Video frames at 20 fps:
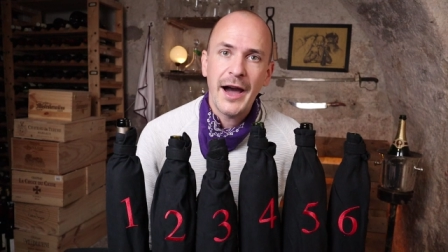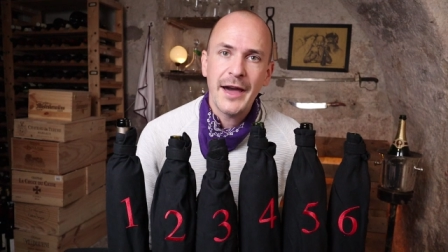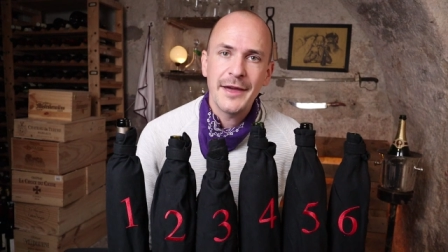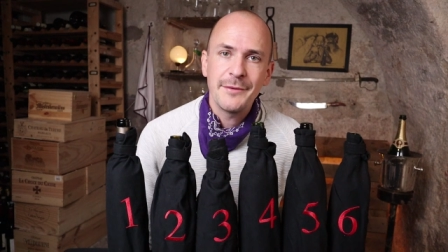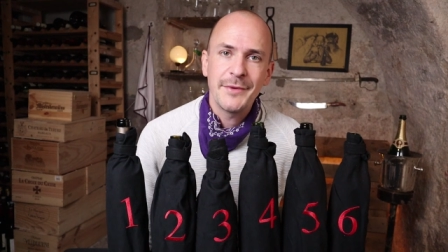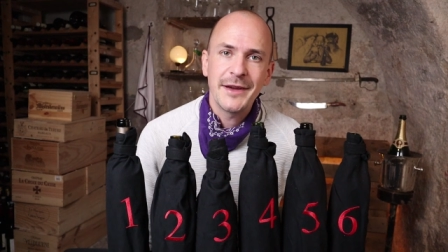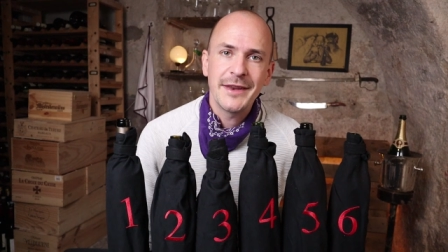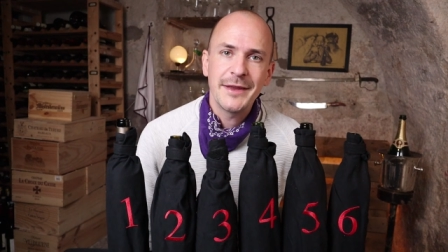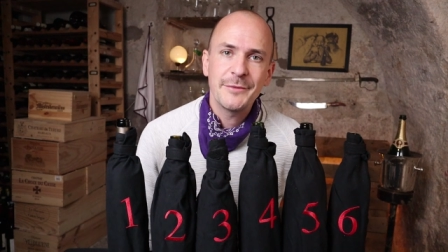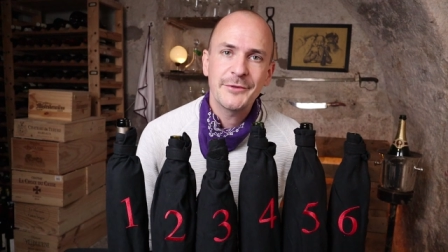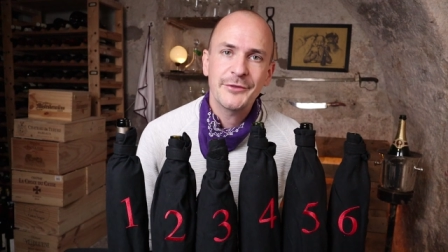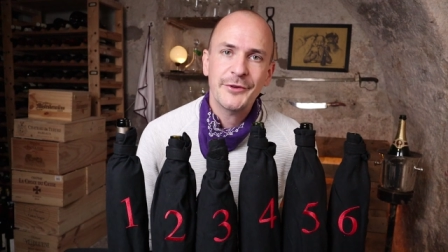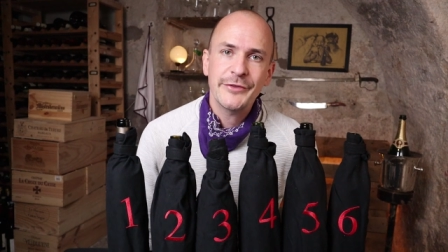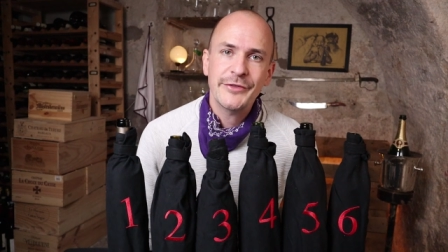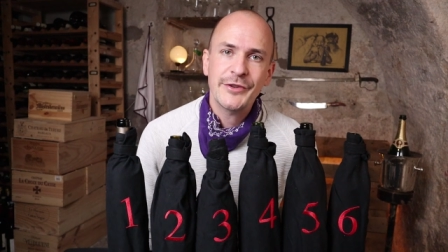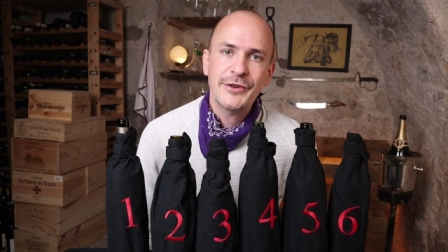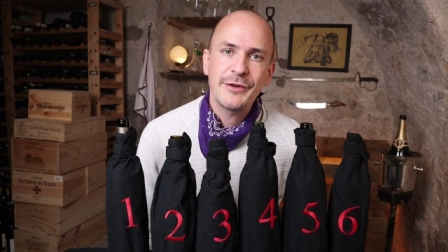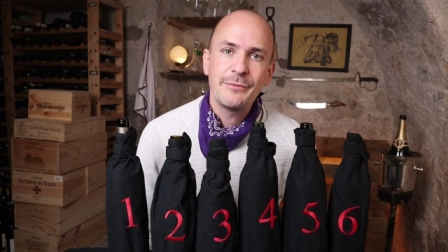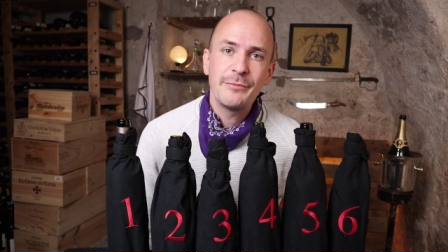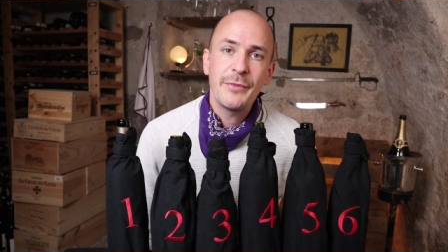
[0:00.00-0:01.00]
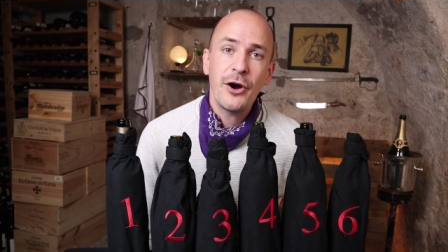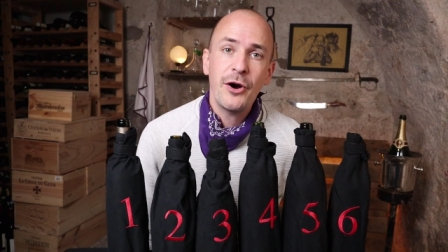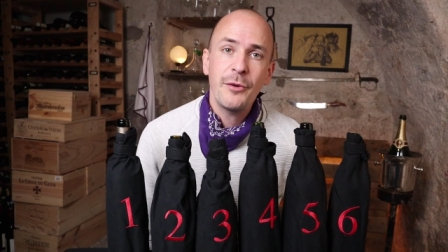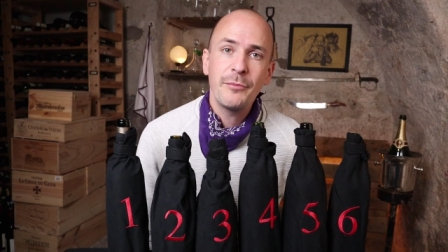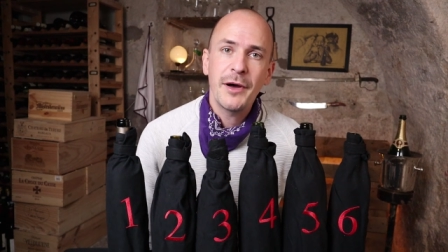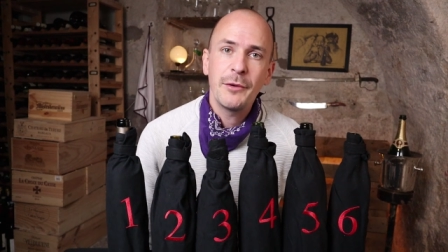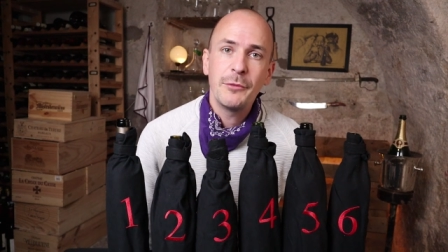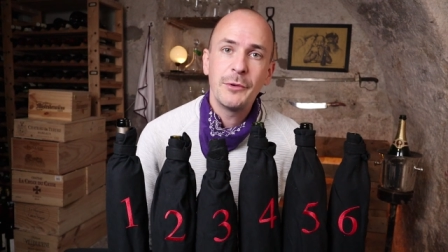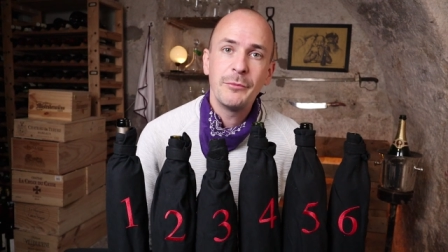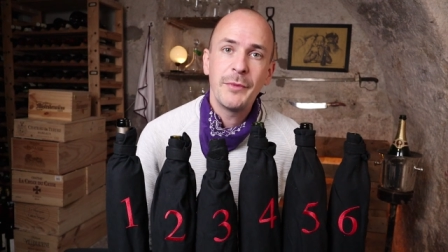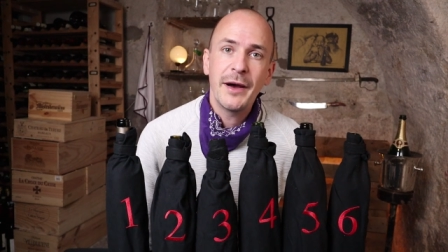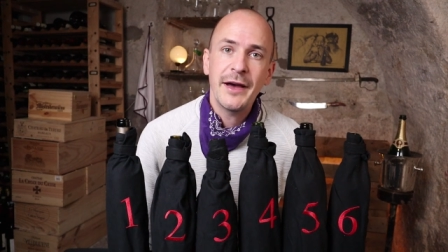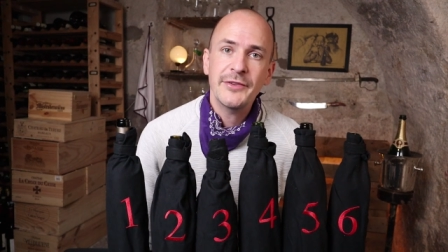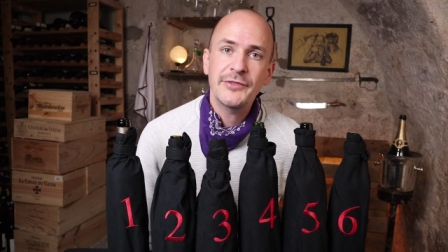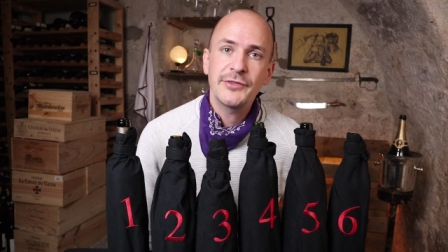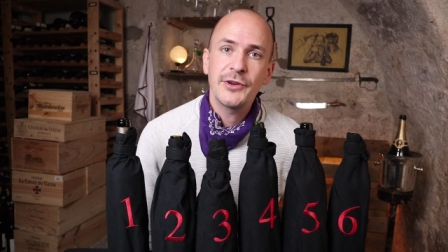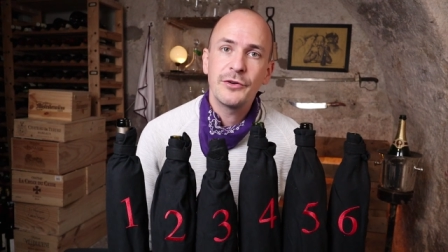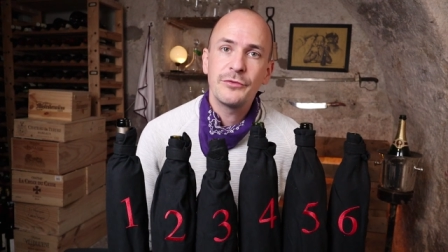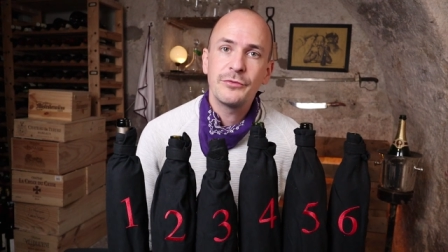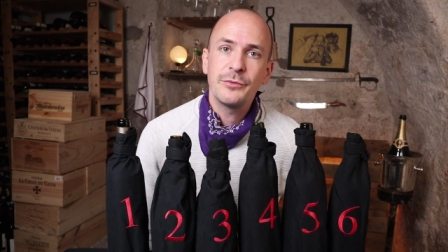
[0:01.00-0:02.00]
Hi, my name is Konstantin Baum. I'm a
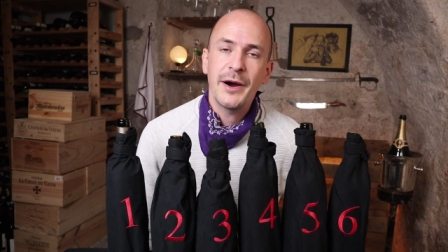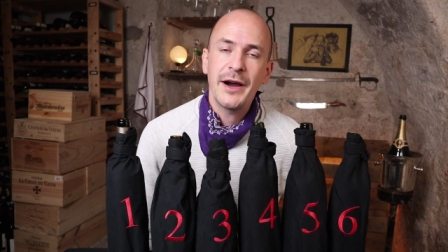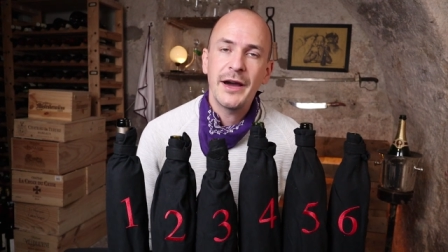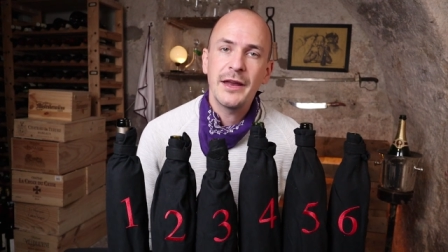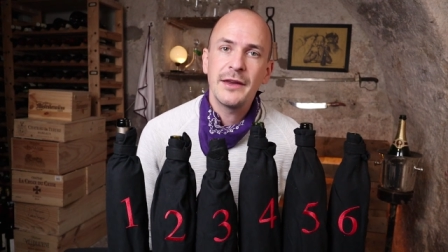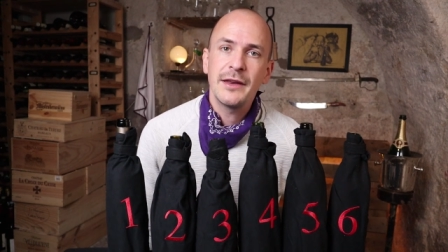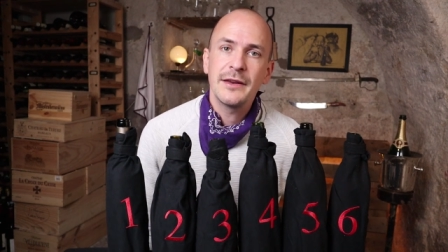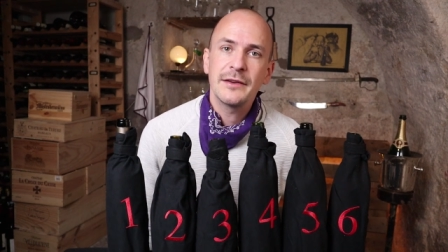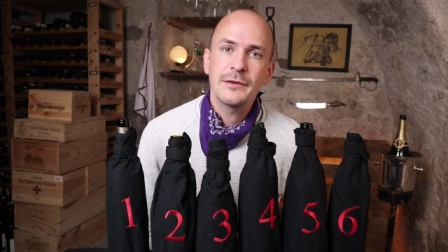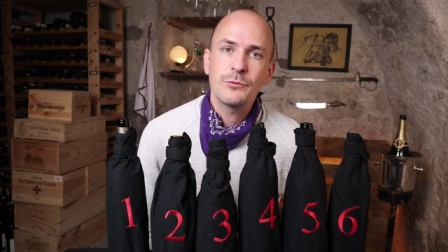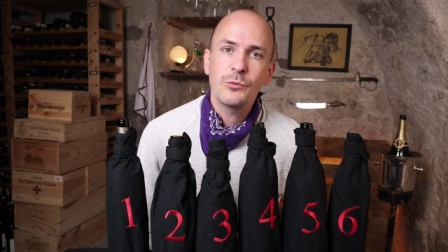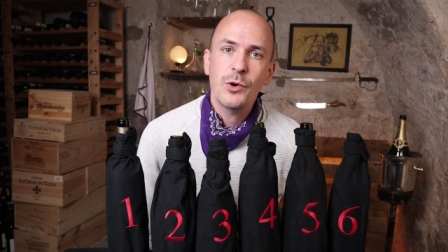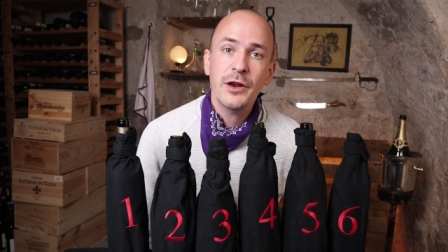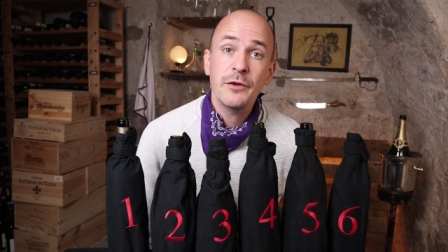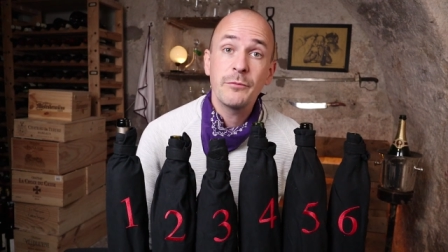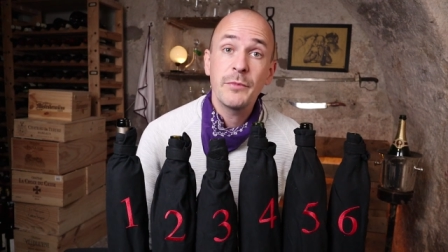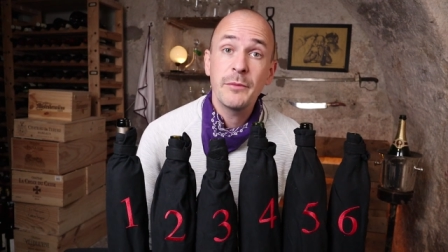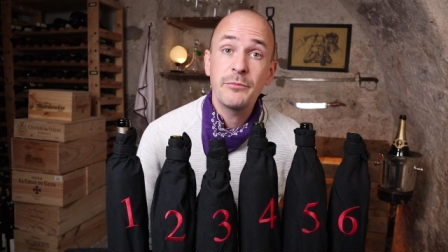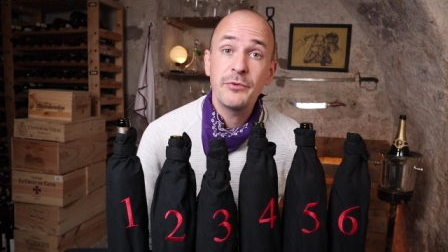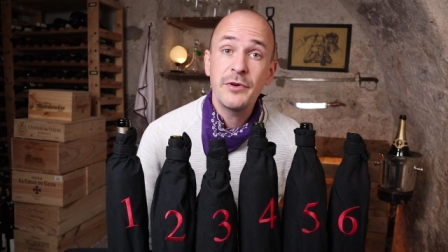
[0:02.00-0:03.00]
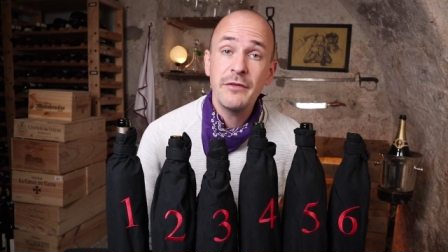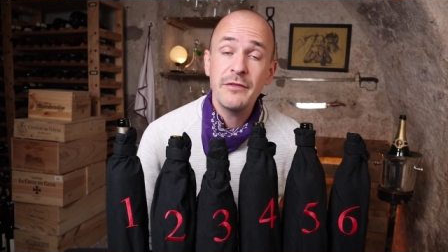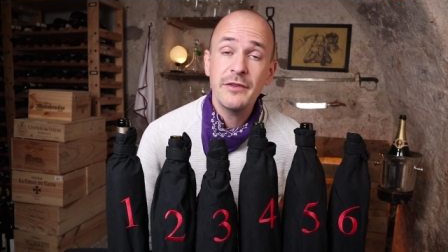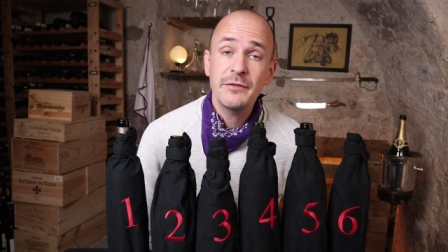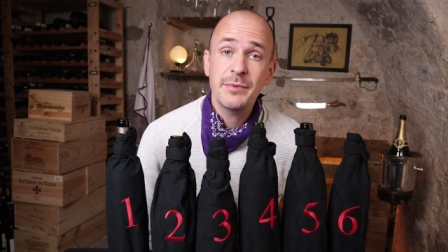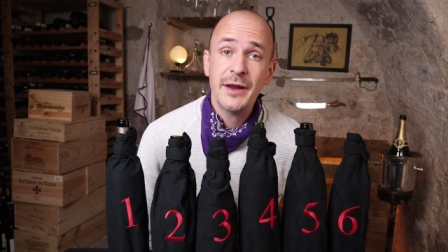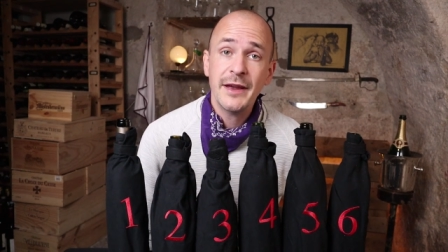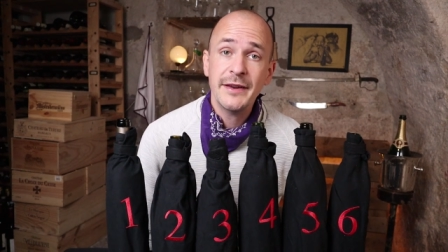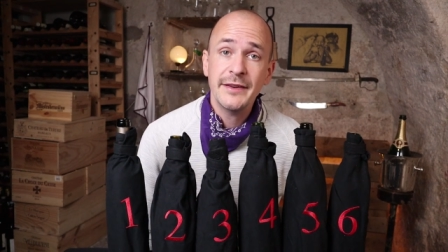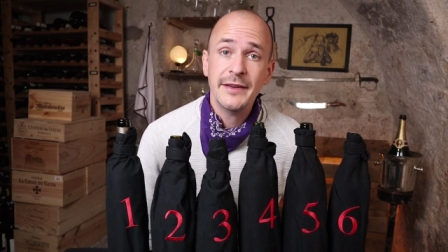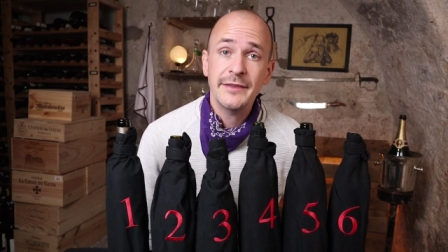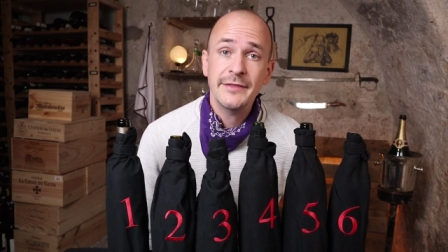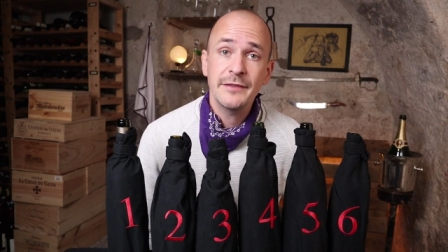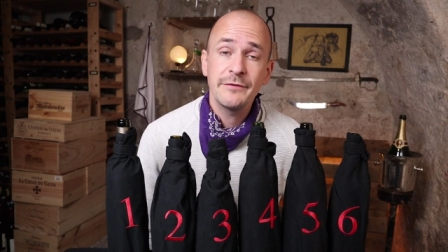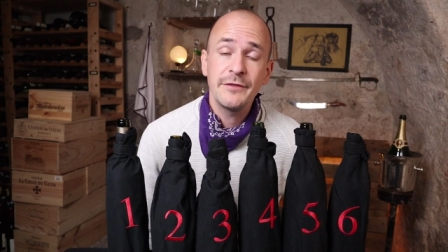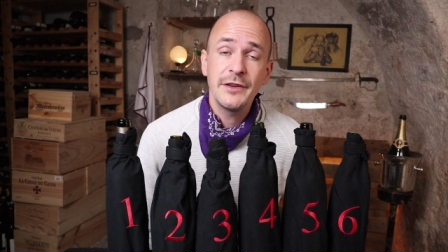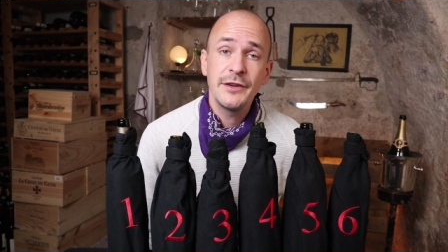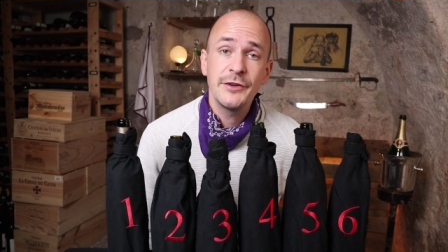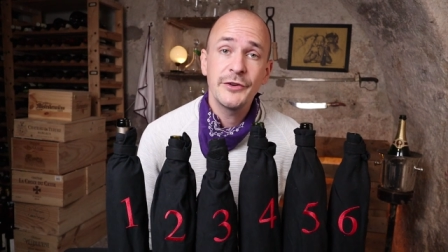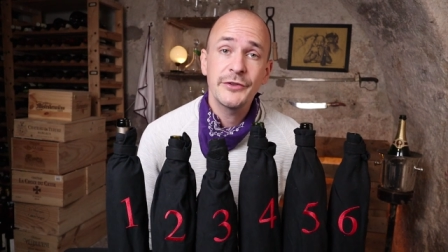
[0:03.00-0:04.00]
Master of Wine, and in one of my previous blind
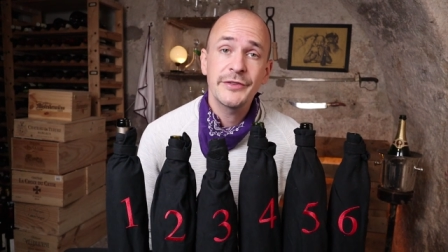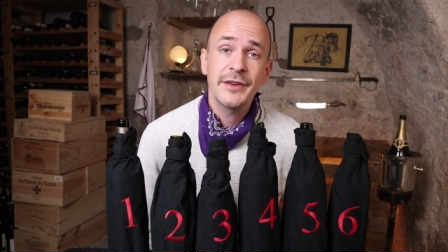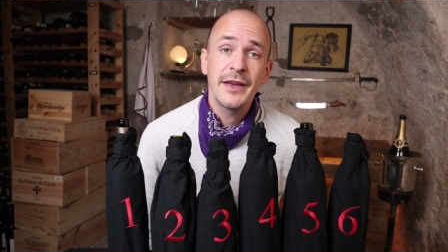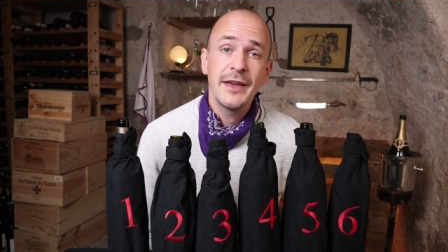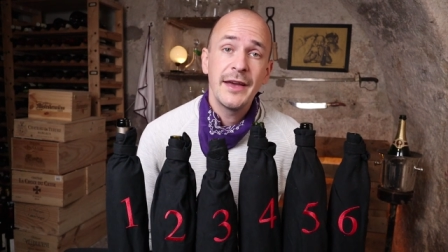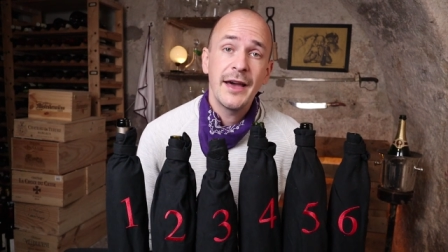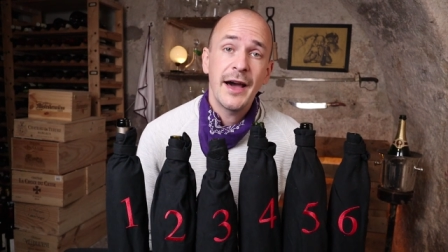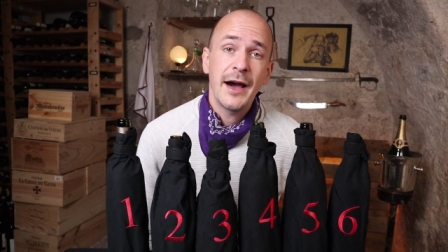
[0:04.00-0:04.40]
tasting videos,